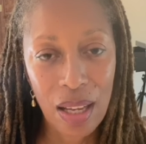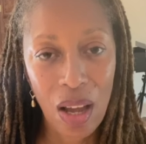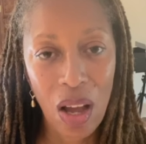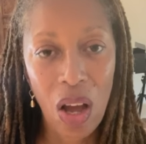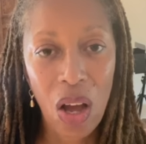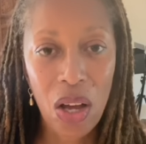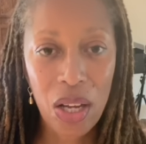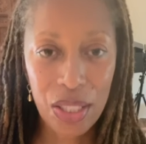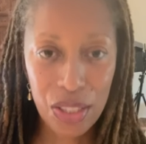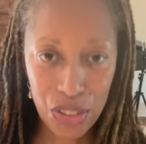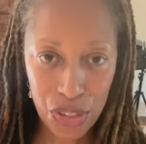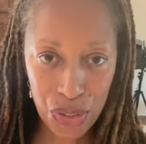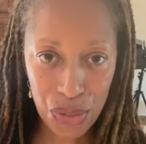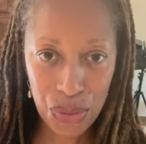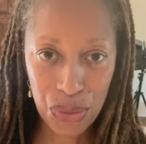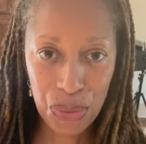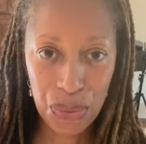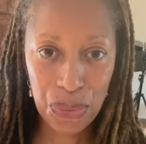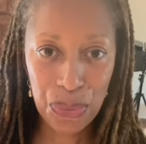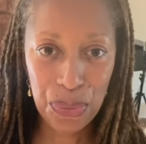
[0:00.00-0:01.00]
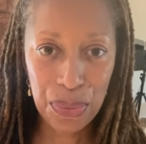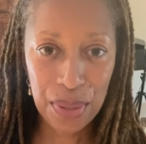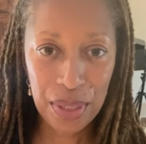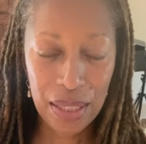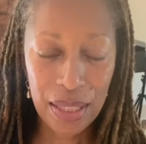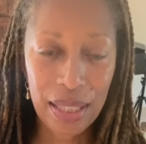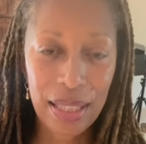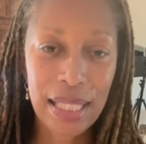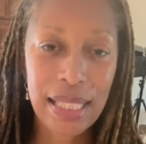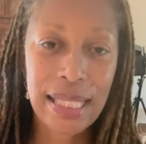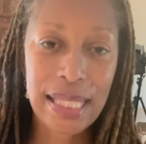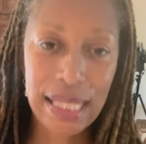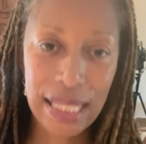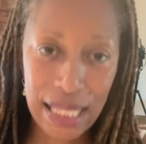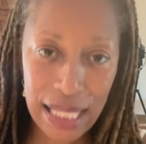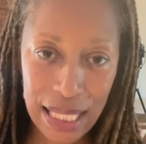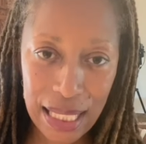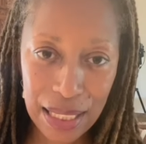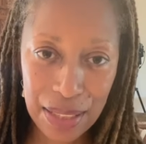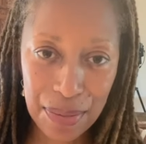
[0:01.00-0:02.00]
onto the
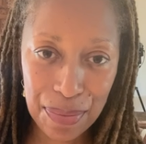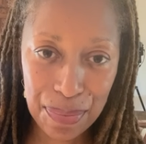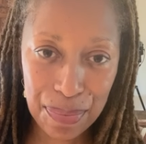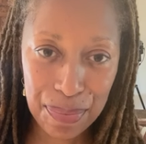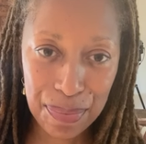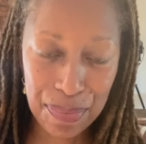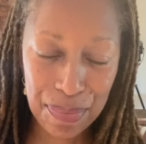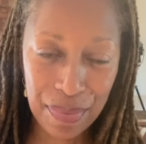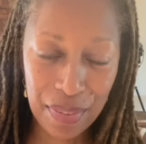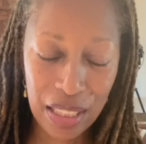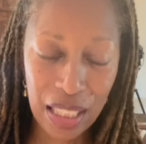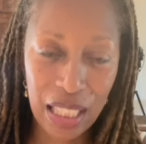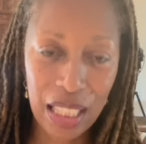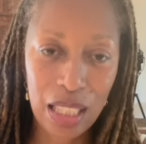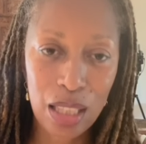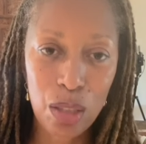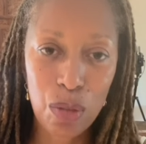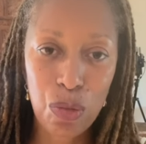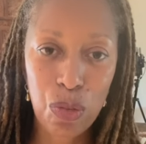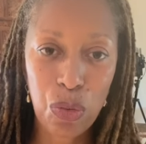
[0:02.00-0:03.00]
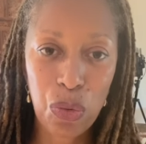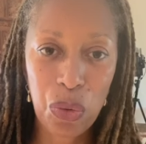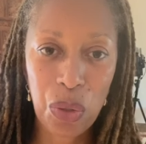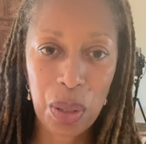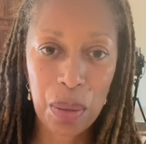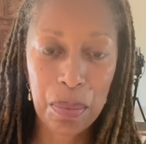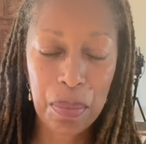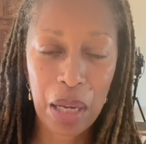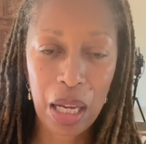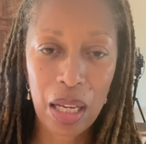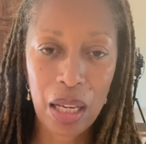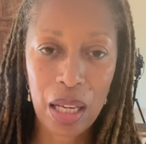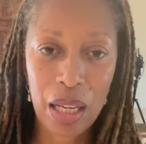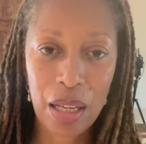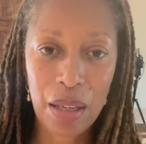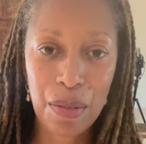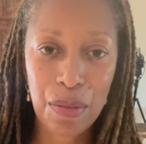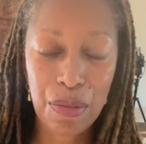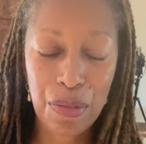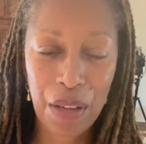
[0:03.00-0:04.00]
skin in the form
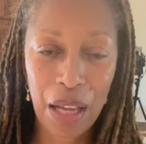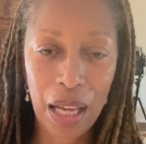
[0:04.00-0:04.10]
of